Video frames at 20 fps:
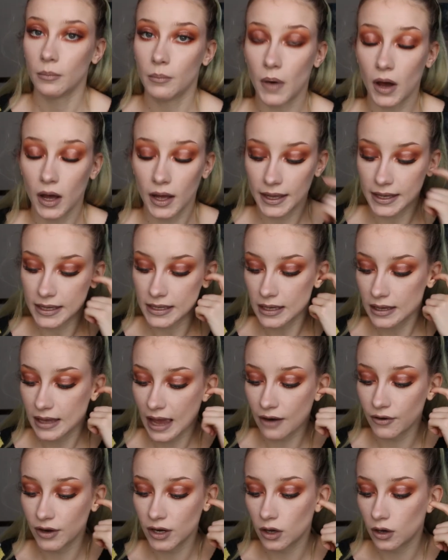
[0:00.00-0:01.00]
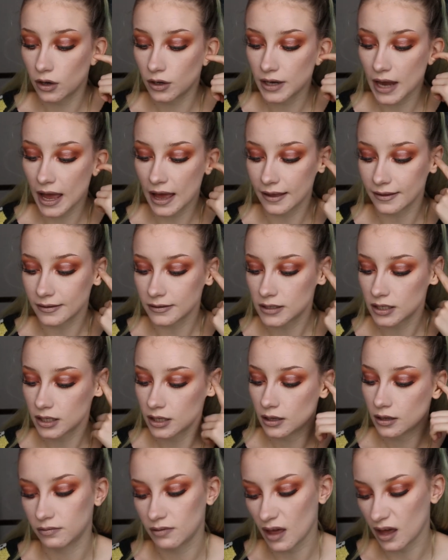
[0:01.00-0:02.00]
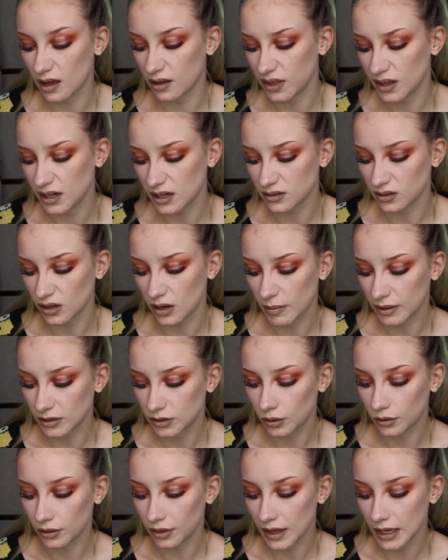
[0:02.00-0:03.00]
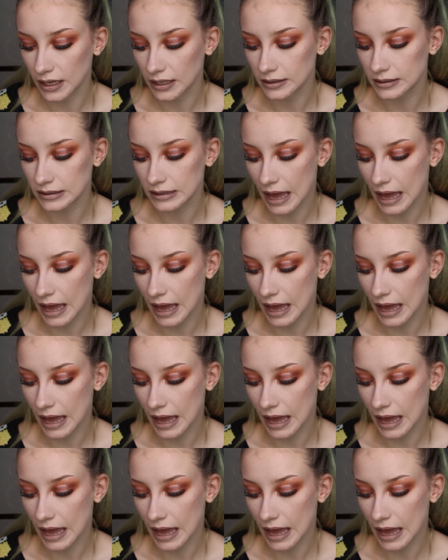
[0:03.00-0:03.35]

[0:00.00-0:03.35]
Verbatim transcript: my carry-on and that I think there's only about two things.